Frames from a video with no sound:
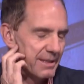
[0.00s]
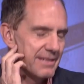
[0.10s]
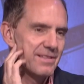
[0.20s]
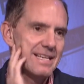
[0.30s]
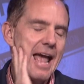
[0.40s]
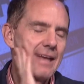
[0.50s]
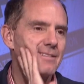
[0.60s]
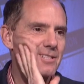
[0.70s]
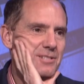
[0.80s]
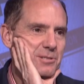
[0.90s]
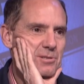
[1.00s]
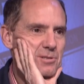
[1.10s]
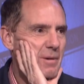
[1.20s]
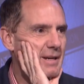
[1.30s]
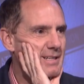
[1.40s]
believe the end to
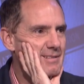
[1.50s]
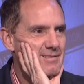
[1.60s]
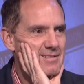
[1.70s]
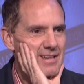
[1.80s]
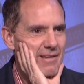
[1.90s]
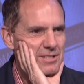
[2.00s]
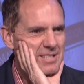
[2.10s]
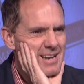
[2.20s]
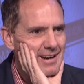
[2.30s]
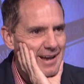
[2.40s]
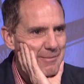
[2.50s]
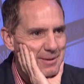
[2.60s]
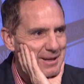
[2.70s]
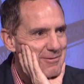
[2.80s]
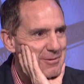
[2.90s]
twenty seventeen. I can't
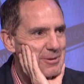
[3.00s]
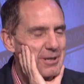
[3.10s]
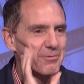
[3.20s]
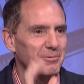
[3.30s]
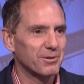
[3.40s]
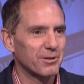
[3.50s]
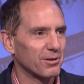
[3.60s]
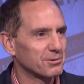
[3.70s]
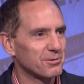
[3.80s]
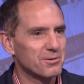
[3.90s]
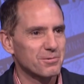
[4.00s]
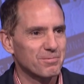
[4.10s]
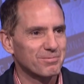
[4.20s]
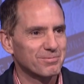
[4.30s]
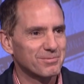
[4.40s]
believe it. We got Cotto's
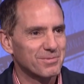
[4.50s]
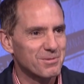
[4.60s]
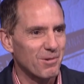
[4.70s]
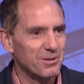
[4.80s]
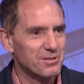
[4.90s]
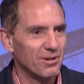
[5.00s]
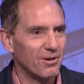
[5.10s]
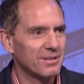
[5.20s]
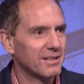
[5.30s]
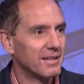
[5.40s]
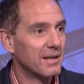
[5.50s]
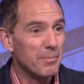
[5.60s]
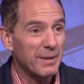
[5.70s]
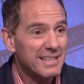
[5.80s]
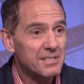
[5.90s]
swan song, yeah.
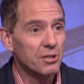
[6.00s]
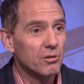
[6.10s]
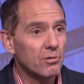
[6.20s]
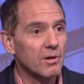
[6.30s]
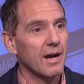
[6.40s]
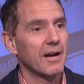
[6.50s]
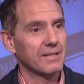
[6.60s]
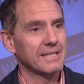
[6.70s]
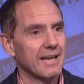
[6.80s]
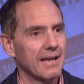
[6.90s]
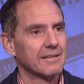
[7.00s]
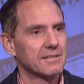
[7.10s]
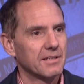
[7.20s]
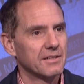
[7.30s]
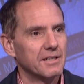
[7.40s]
Billy Joe out in
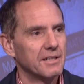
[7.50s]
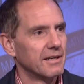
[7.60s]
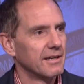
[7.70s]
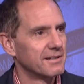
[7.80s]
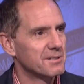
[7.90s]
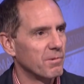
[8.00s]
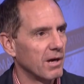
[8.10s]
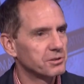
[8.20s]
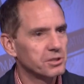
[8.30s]
Canada as well.